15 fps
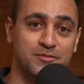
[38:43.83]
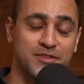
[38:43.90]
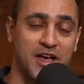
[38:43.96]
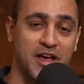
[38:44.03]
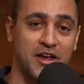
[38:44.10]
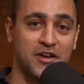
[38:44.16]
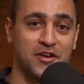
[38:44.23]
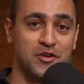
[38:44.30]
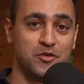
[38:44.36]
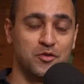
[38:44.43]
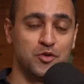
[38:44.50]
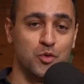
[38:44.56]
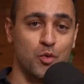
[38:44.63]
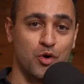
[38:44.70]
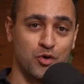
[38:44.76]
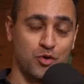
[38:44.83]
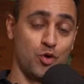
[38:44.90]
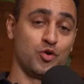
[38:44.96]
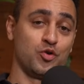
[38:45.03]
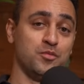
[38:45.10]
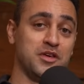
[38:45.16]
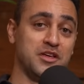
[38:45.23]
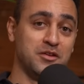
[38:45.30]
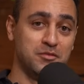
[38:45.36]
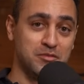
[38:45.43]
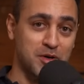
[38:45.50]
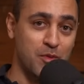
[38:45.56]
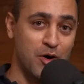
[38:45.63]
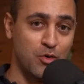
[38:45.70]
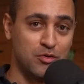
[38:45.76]
and you want to talk to me
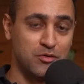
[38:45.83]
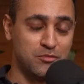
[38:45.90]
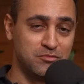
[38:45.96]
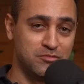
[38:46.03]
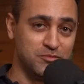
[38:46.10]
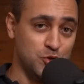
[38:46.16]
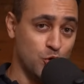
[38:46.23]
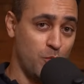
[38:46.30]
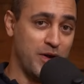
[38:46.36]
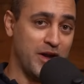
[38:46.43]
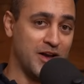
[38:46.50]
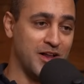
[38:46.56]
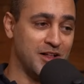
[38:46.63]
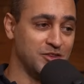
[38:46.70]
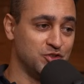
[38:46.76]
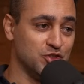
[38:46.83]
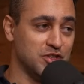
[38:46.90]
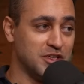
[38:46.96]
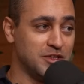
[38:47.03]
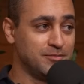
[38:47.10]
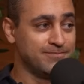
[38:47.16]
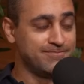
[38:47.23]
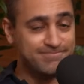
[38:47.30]
about your mental health journey,